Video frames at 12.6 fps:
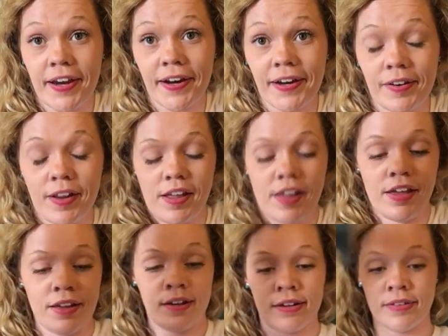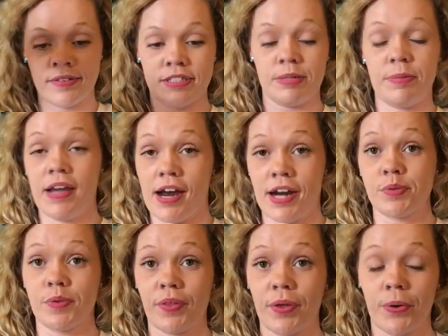here, to be
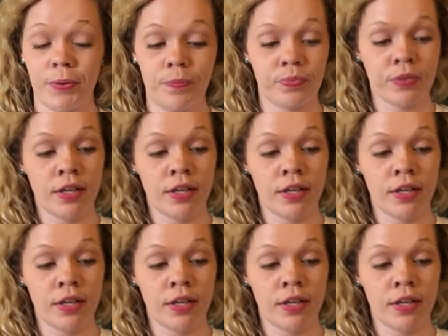honest with you.